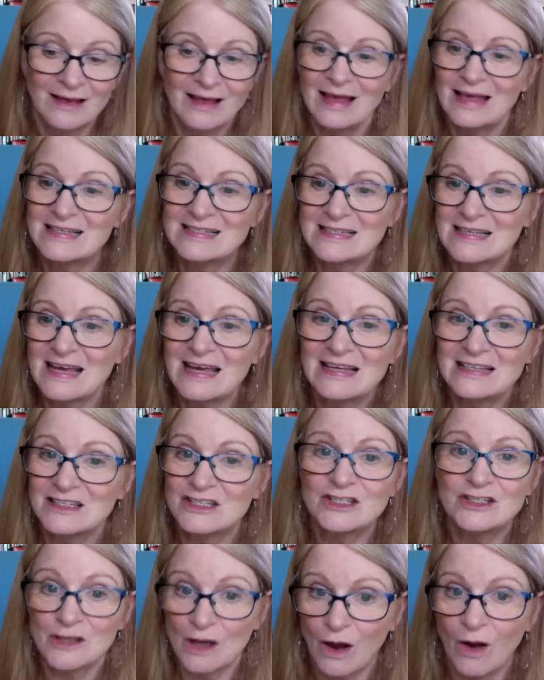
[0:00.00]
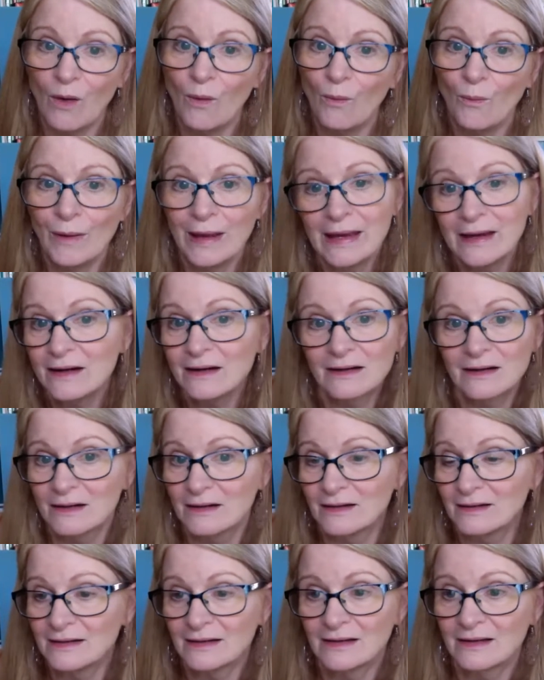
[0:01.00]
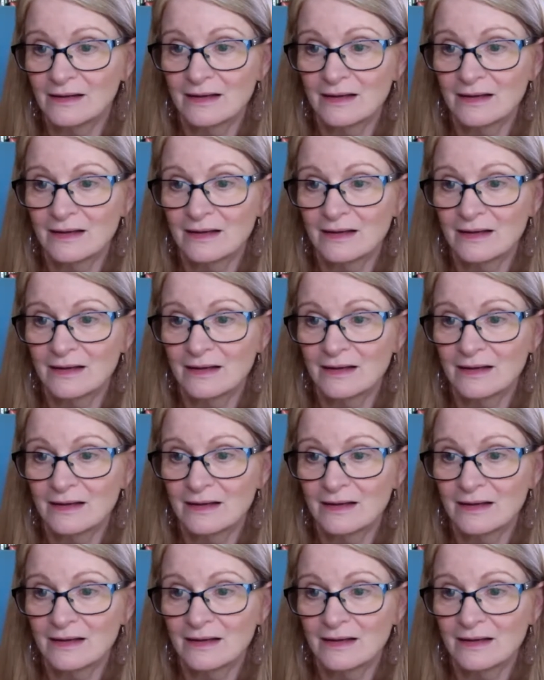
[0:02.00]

It's so weird